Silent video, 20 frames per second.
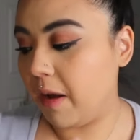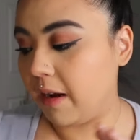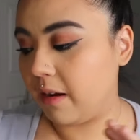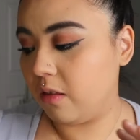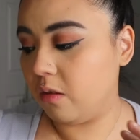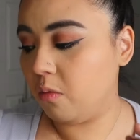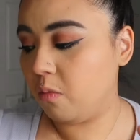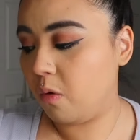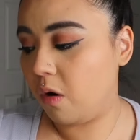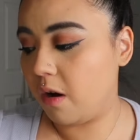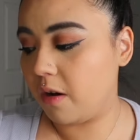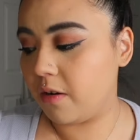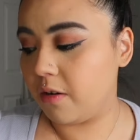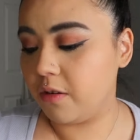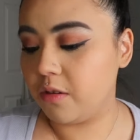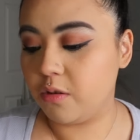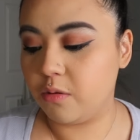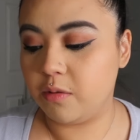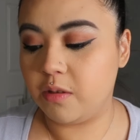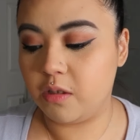back in the water
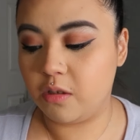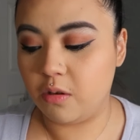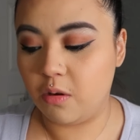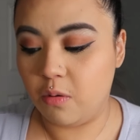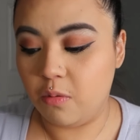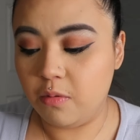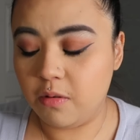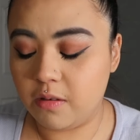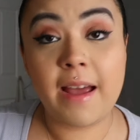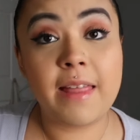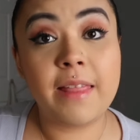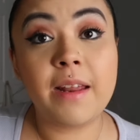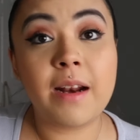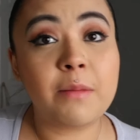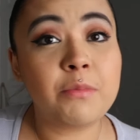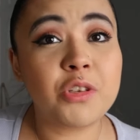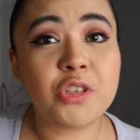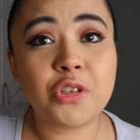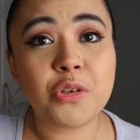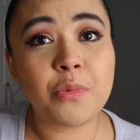so it's soaked. And then I'm
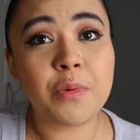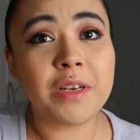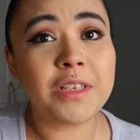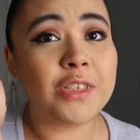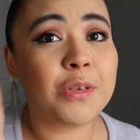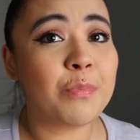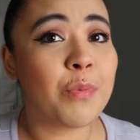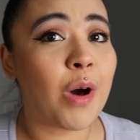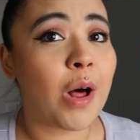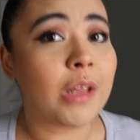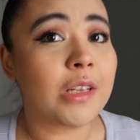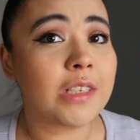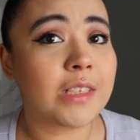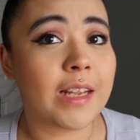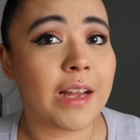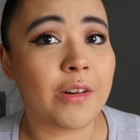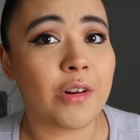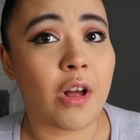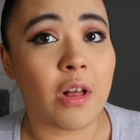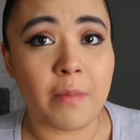just going to polish
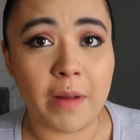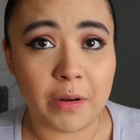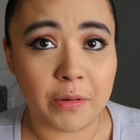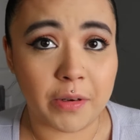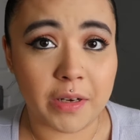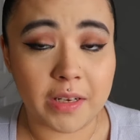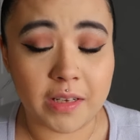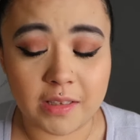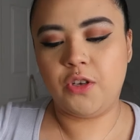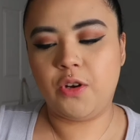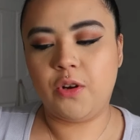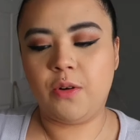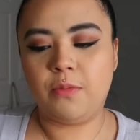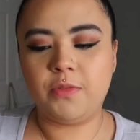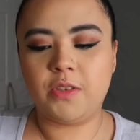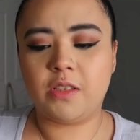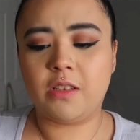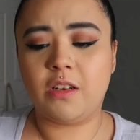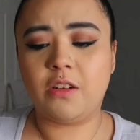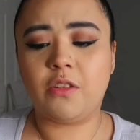down all my rings. So I'm
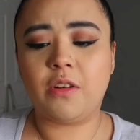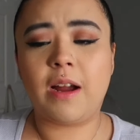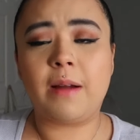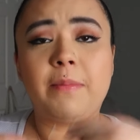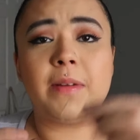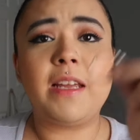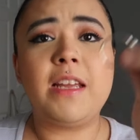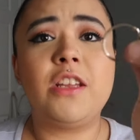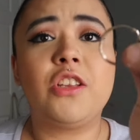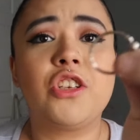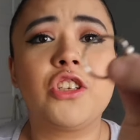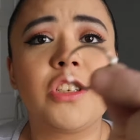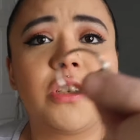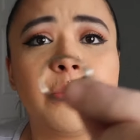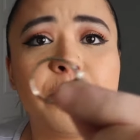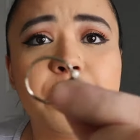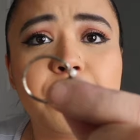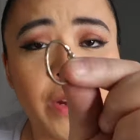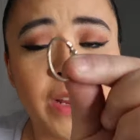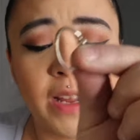just gonna grab each
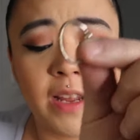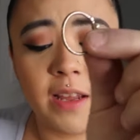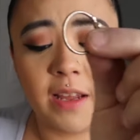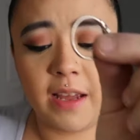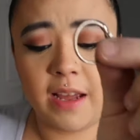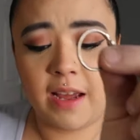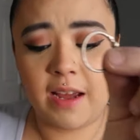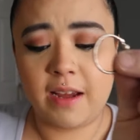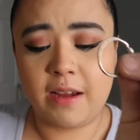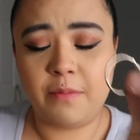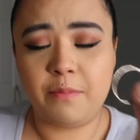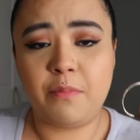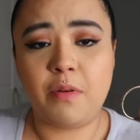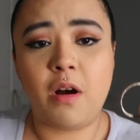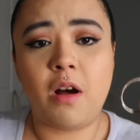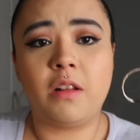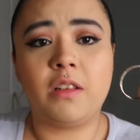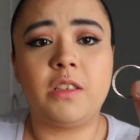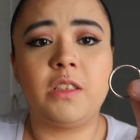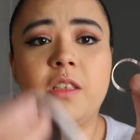ring and
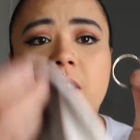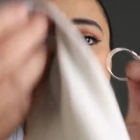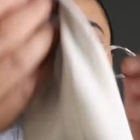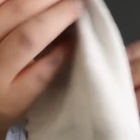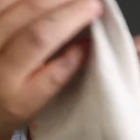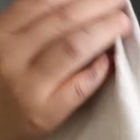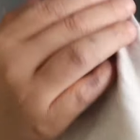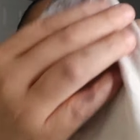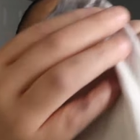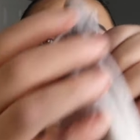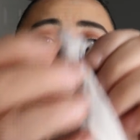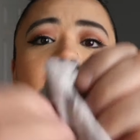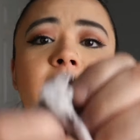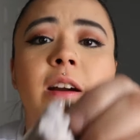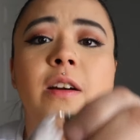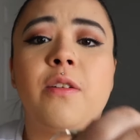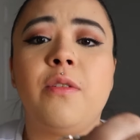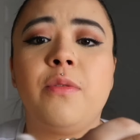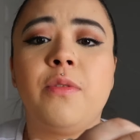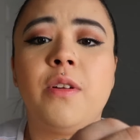polish them right
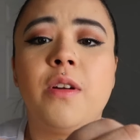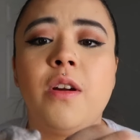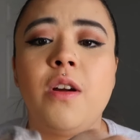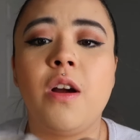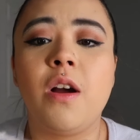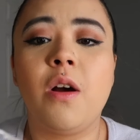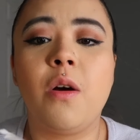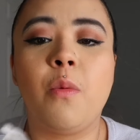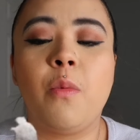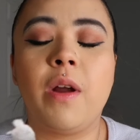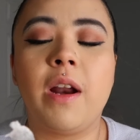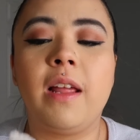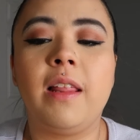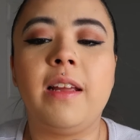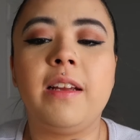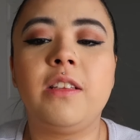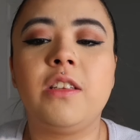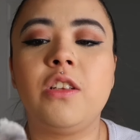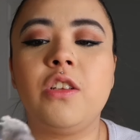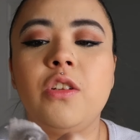down. What I
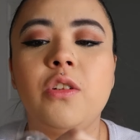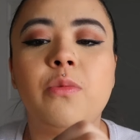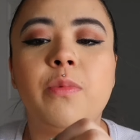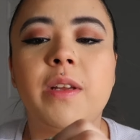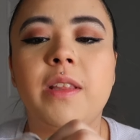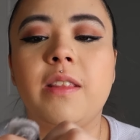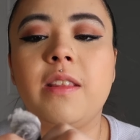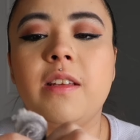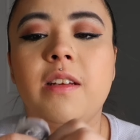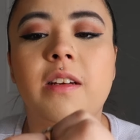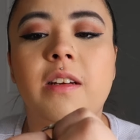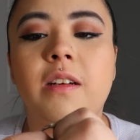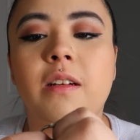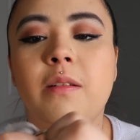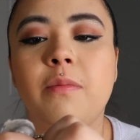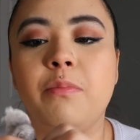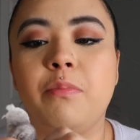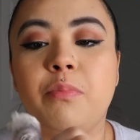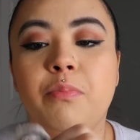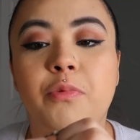like to do with
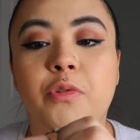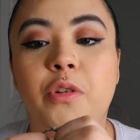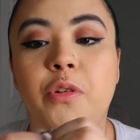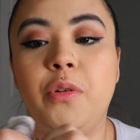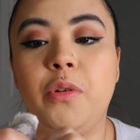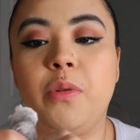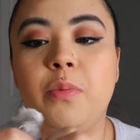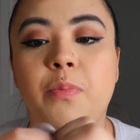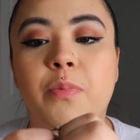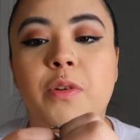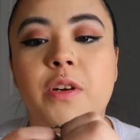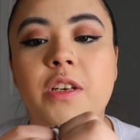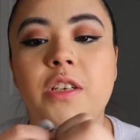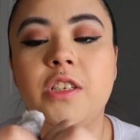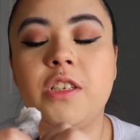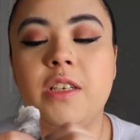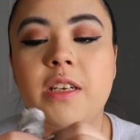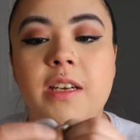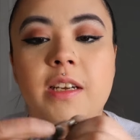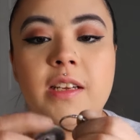the
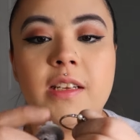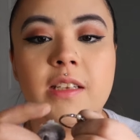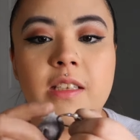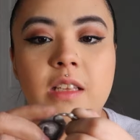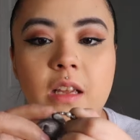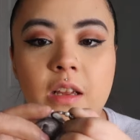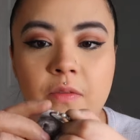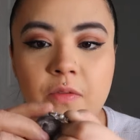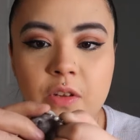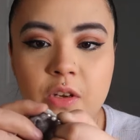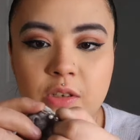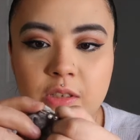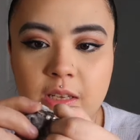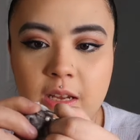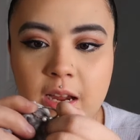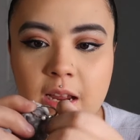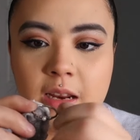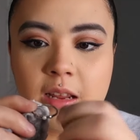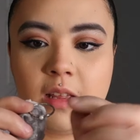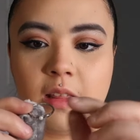toothbrush is if there's
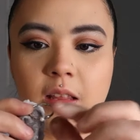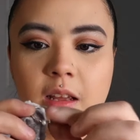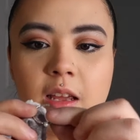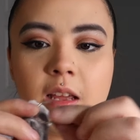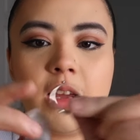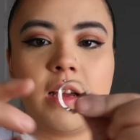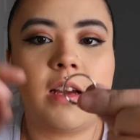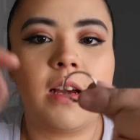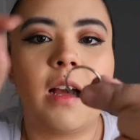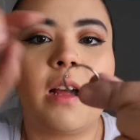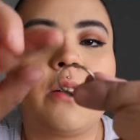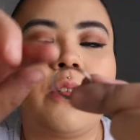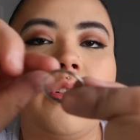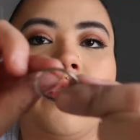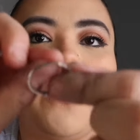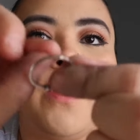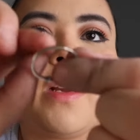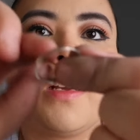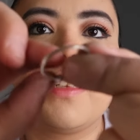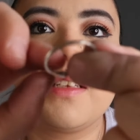any like, I don't know
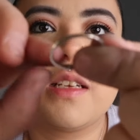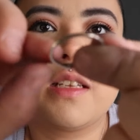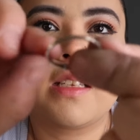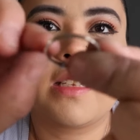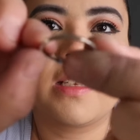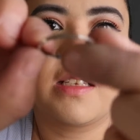if you guys can